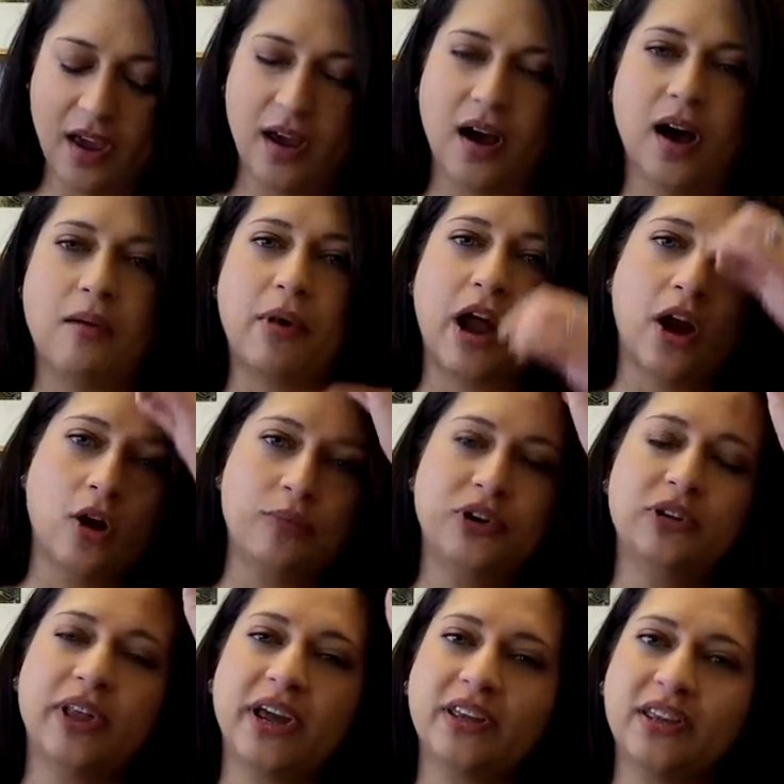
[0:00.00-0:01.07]
I hope
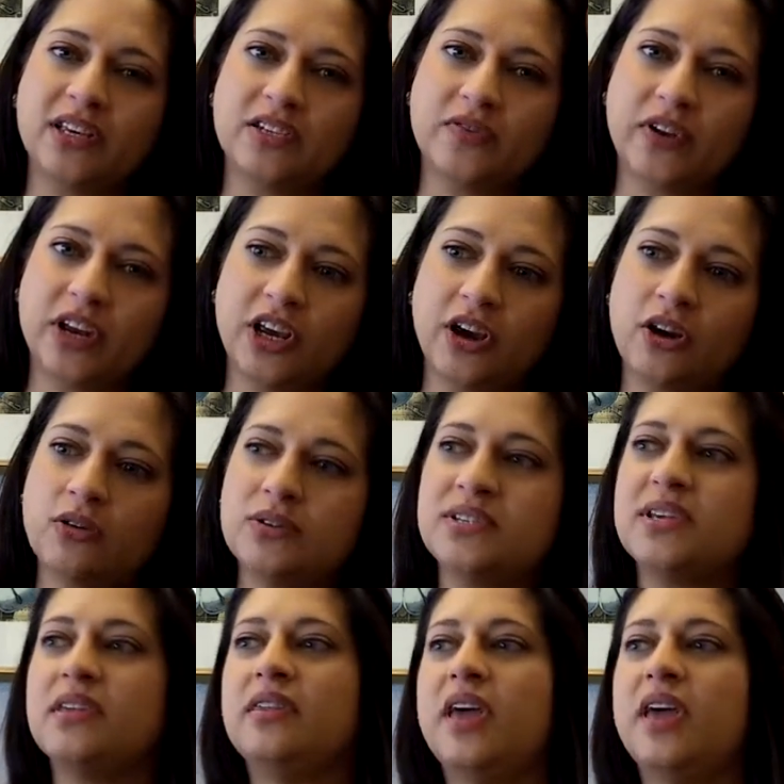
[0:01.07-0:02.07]
you like these videos.